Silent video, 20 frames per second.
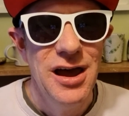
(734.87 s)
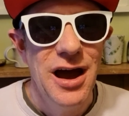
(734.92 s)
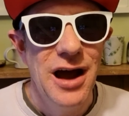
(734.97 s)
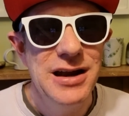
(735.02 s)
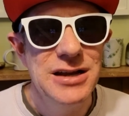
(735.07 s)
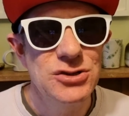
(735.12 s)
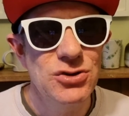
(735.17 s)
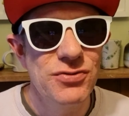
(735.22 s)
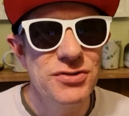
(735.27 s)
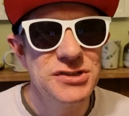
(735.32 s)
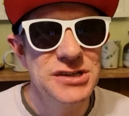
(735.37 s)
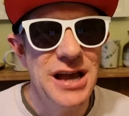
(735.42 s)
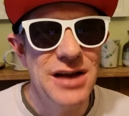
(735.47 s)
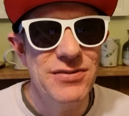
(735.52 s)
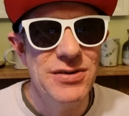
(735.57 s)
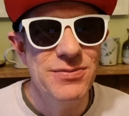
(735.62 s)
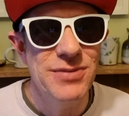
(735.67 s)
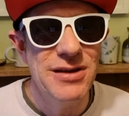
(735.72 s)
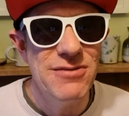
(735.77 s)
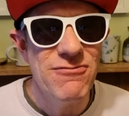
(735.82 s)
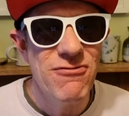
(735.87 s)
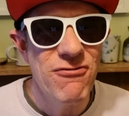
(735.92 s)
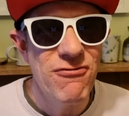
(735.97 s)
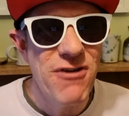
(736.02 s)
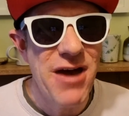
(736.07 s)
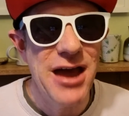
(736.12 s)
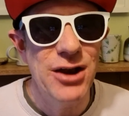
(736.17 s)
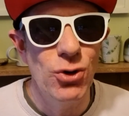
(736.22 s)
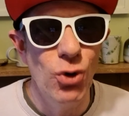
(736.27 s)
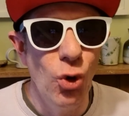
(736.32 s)
And it's obviously having been
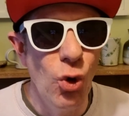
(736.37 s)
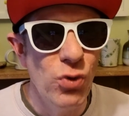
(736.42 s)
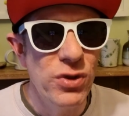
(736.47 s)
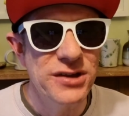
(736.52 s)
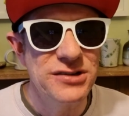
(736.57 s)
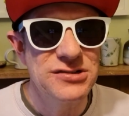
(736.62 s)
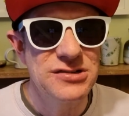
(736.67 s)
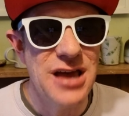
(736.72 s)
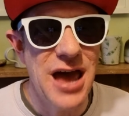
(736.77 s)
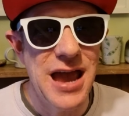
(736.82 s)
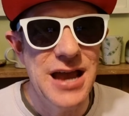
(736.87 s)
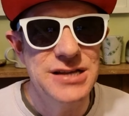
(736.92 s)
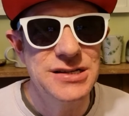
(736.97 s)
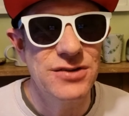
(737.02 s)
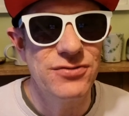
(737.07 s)
fed all this data